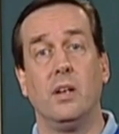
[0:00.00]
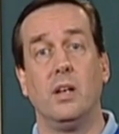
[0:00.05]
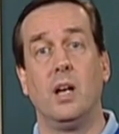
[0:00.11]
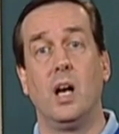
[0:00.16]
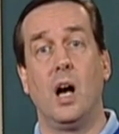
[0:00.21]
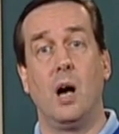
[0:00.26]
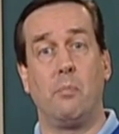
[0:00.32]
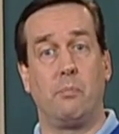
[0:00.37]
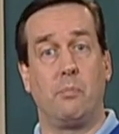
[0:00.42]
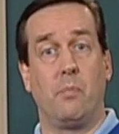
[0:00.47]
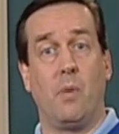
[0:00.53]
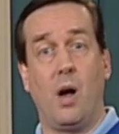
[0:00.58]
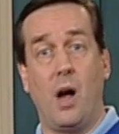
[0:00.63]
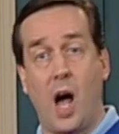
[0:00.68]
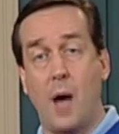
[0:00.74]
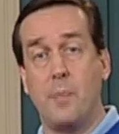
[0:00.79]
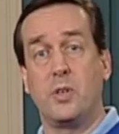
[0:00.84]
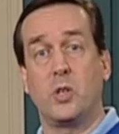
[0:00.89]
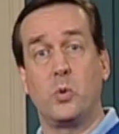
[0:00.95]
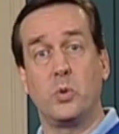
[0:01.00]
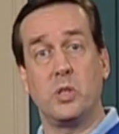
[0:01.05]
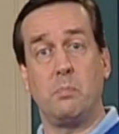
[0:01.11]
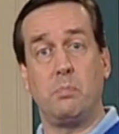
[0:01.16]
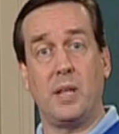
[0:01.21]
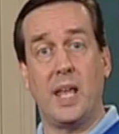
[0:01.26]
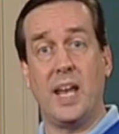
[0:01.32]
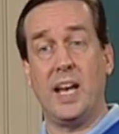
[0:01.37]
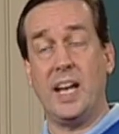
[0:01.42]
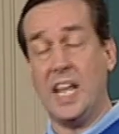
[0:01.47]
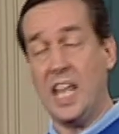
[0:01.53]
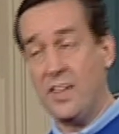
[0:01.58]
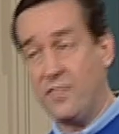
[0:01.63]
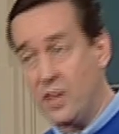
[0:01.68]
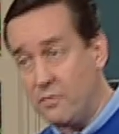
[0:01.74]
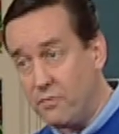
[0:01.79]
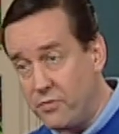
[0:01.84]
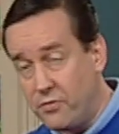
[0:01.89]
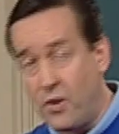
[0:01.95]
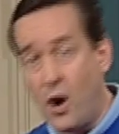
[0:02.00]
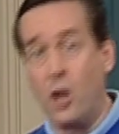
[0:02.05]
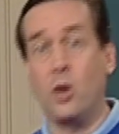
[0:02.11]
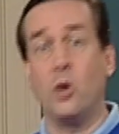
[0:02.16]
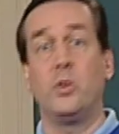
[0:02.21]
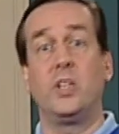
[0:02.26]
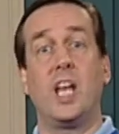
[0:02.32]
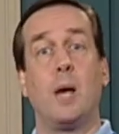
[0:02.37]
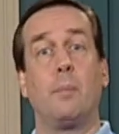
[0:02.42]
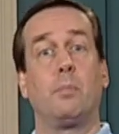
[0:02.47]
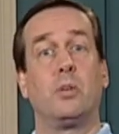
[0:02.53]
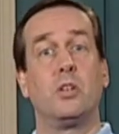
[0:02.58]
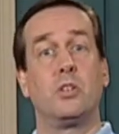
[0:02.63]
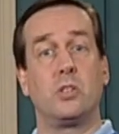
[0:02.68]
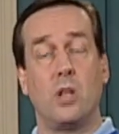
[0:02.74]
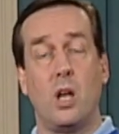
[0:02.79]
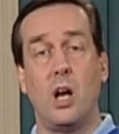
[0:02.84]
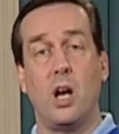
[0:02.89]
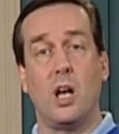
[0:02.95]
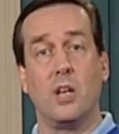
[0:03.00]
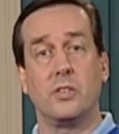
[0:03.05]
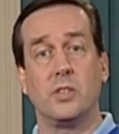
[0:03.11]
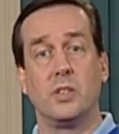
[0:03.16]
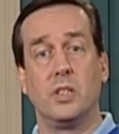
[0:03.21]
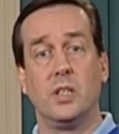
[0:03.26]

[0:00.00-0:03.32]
An object was a planet if it followed Kepler's laws.